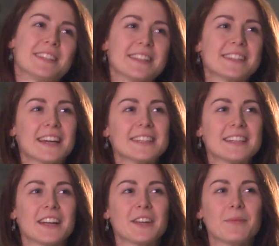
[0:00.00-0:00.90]
since I
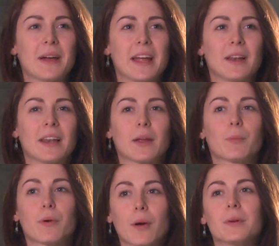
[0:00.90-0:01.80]
started my
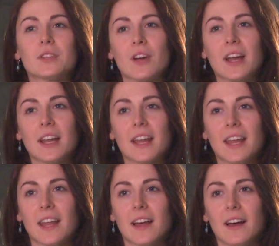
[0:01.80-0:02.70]
proper training
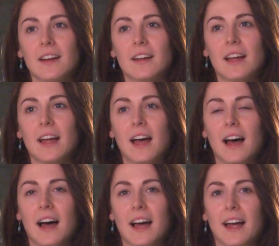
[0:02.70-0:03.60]
here,
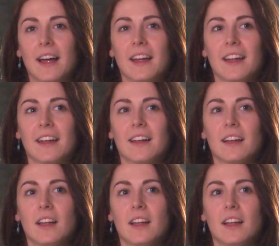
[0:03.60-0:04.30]
I